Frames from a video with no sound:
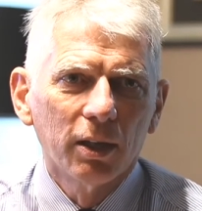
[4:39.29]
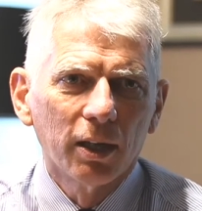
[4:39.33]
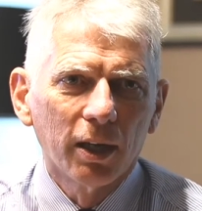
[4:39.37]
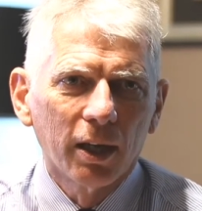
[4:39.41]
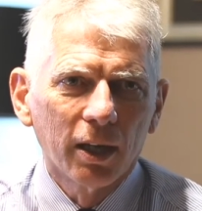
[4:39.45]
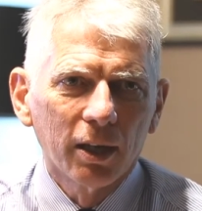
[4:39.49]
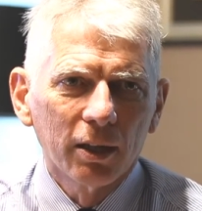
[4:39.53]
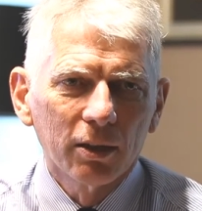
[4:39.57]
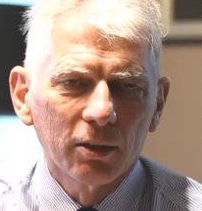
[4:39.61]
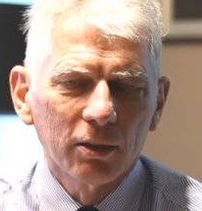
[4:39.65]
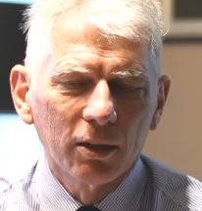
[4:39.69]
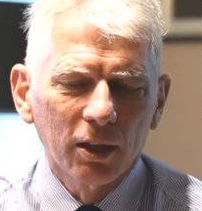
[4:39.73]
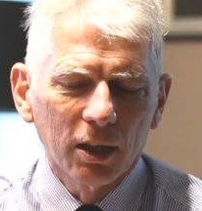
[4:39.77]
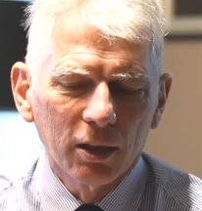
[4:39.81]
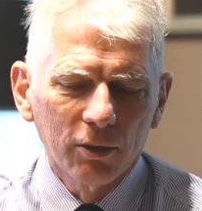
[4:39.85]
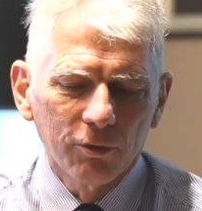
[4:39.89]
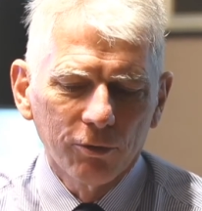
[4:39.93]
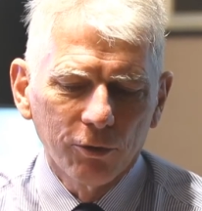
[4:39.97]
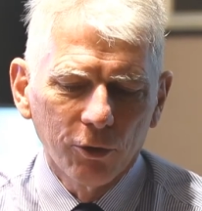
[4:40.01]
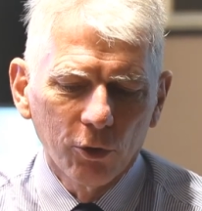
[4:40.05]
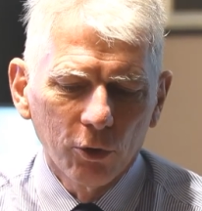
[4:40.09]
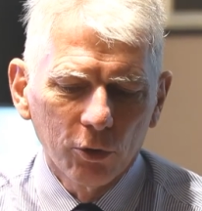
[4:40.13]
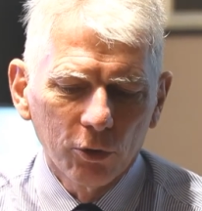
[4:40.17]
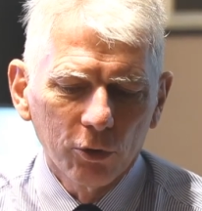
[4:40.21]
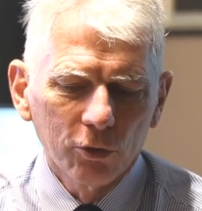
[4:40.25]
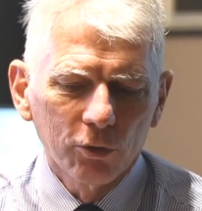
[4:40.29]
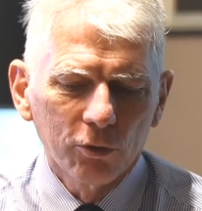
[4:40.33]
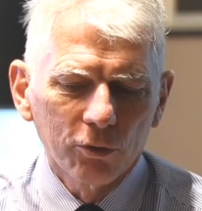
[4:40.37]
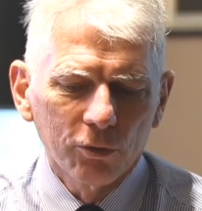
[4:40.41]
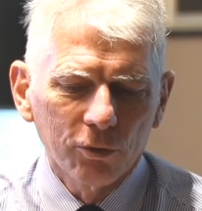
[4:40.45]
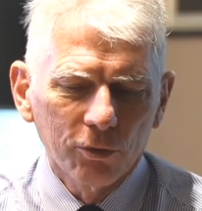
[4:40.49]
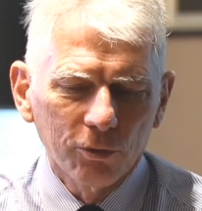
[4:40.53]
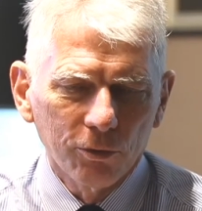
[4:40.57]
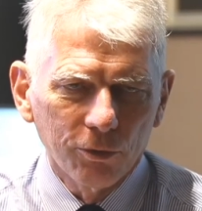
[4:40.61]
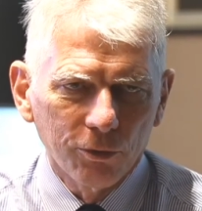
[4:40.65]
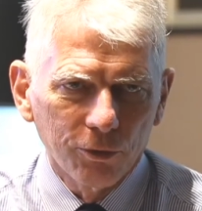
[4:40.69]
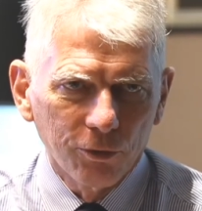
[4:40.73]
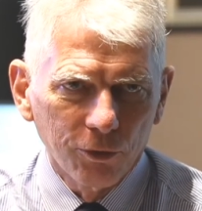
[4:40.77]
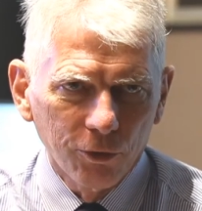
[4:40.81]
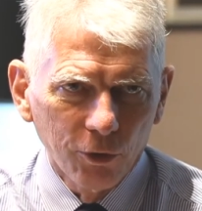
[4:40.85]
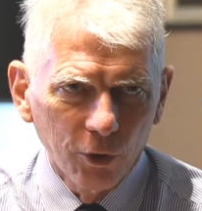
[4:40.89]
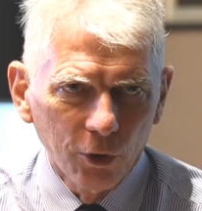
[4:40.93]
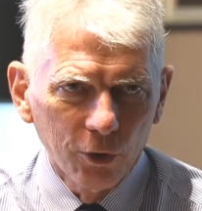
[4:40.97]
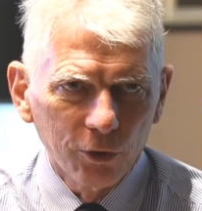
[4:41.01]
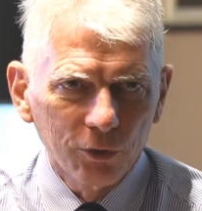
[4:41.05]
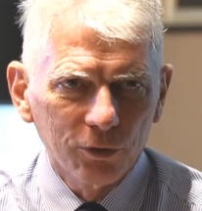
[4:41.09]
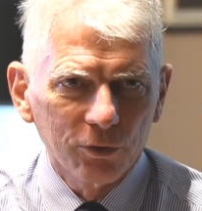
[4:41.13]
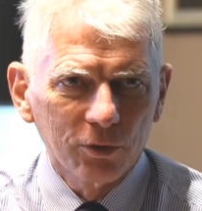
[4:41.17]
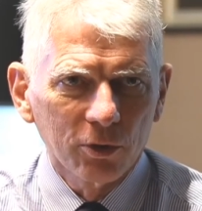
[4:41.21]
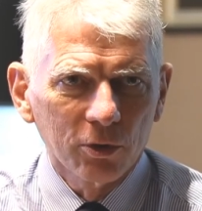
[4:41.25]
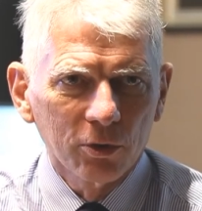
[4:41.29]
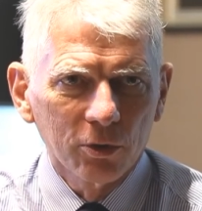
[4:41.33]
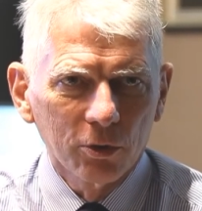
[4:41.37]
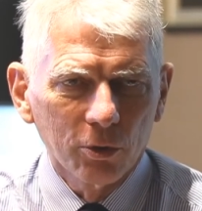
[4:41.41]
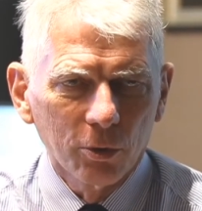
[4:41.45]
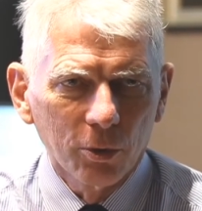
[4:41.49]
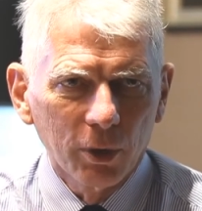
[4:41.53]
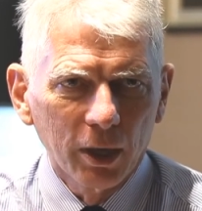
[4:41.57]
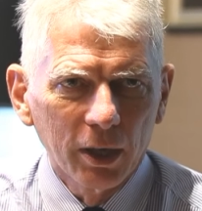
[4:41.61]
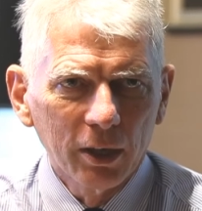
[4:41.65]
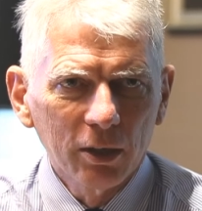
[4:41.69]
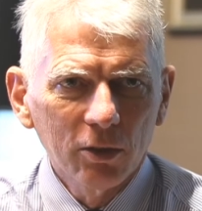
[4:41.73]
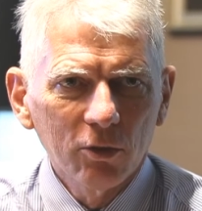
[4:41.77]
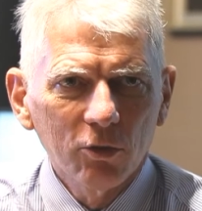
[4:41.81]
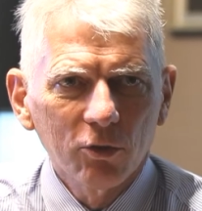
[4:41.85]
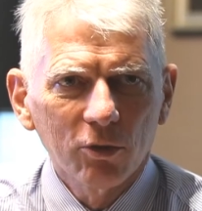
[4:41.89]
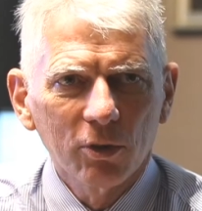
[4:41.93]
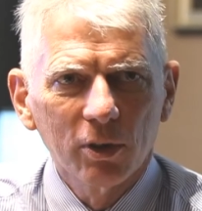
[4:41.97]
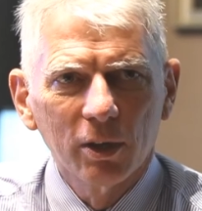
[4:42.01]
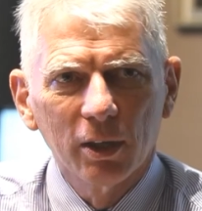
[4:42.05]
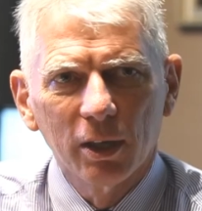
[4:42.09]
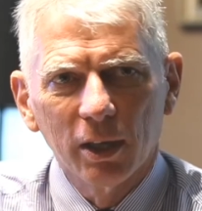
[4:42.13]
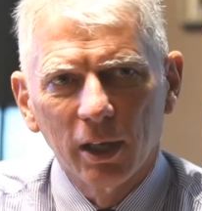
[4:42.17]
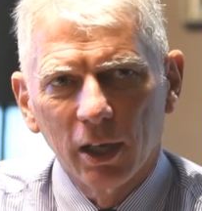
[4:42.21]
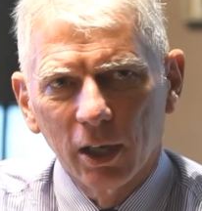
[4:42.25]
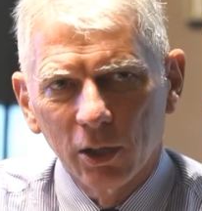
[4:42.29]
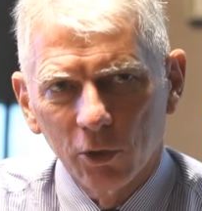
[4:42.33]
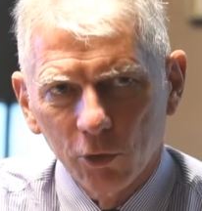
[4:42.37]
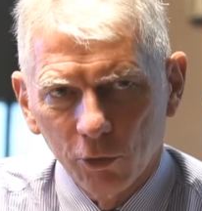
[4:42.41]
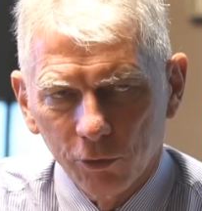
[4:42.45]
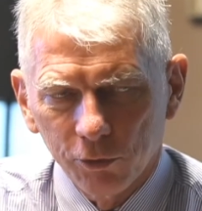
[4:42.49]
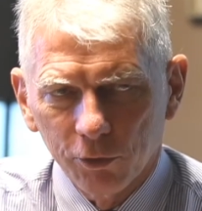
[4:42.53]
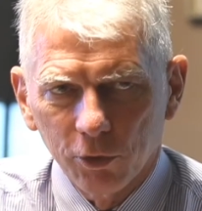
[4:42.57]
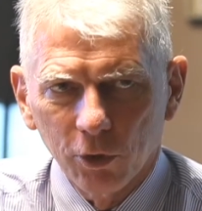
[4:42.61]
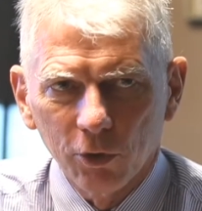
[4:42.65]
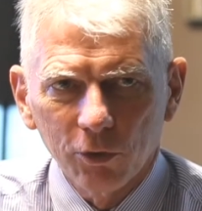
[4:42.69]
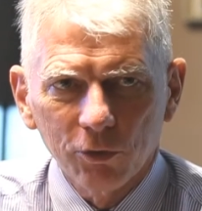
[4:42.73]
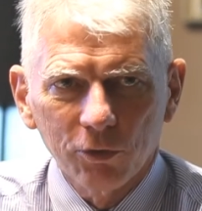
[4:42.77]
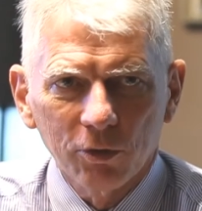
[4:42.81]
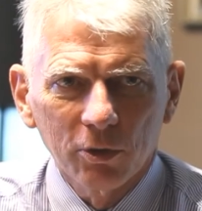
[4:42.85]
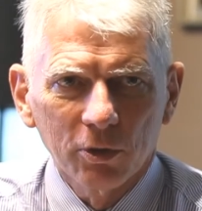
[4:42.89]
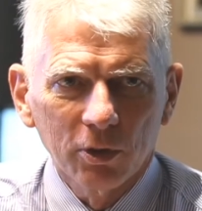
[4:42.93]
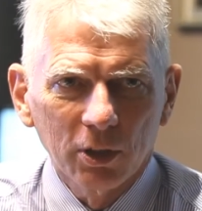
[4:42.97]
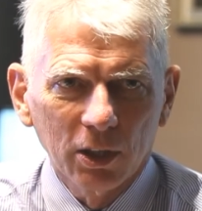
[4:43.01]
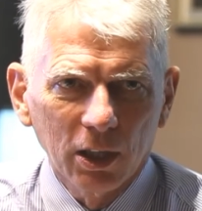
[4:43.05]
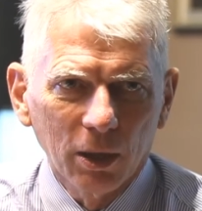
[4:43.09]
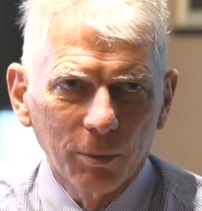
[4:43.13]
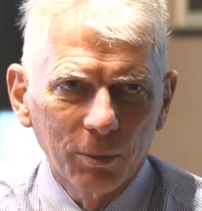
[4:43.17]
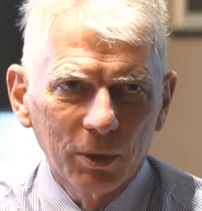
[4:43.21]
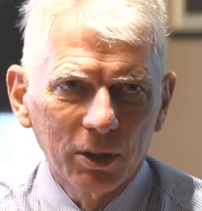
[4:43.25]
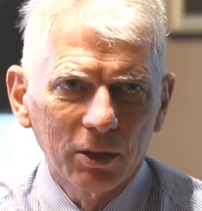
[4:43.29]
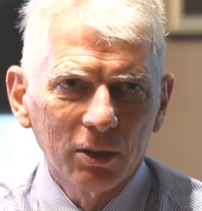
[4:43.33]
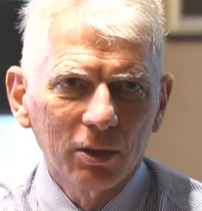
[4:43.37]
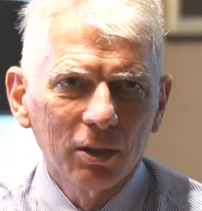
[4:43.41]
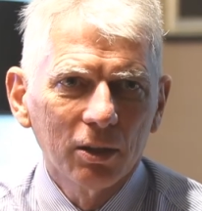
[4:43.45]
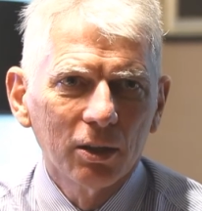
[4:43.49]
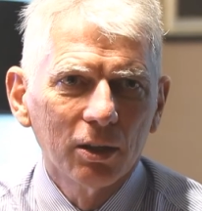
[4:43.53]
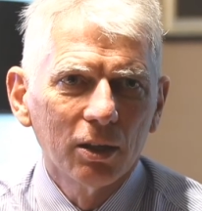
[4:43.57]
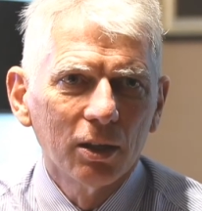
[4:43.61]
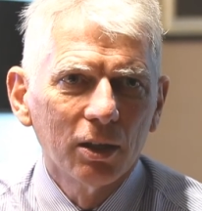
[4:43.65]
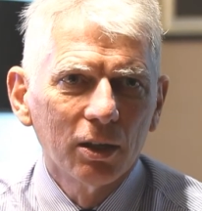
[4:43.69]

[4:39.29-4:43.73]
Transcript: And they focus first on the range and of course on the cabin,